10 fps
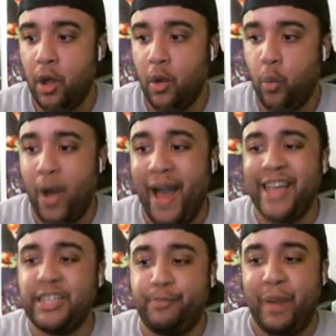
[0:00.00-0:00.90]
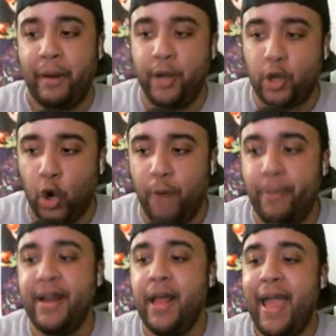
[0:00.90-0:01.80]
Why is Baron
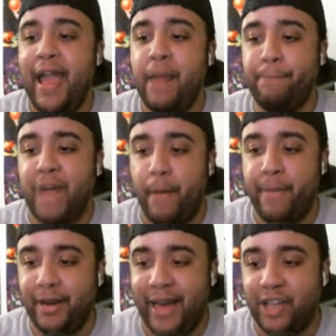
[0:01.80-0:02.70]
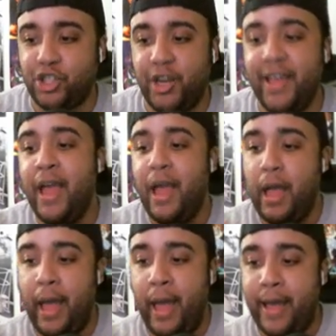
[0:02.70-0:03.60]
Corbin and Bobby Lashley
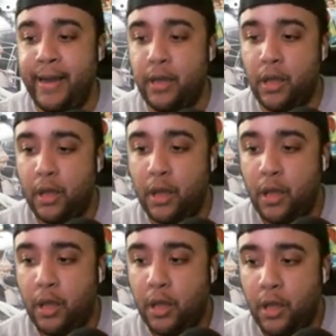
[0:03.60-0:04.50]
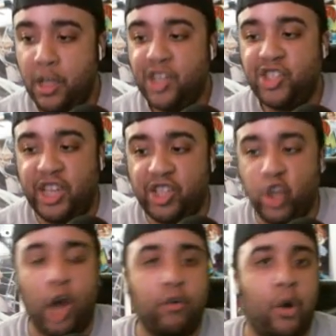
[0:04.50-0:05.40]
and
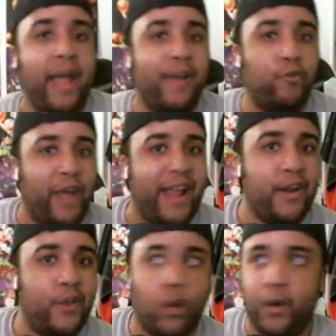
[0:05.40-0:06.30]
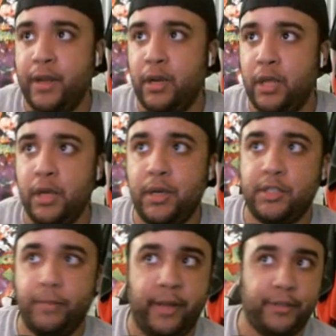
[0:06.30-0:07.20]
Cesaro and Randy Orton in this
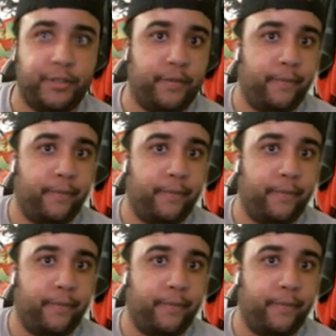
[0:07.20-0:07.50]
match?